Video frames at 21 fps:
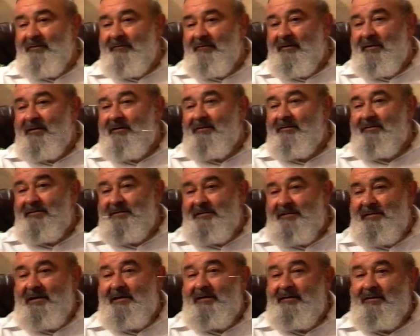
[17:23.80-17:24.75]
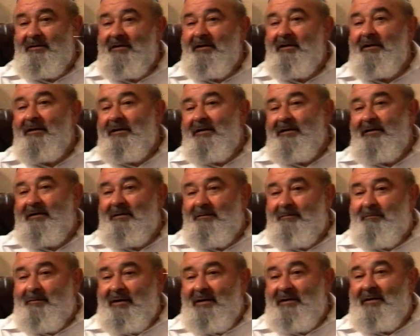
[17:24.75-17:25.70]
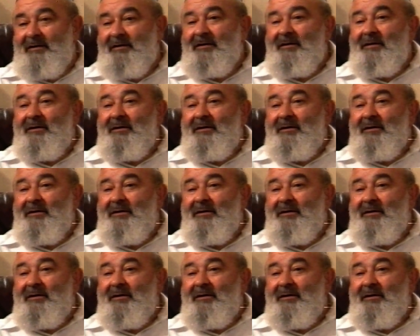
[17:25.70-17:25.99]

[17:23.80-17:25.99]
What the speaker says: will and consent hereby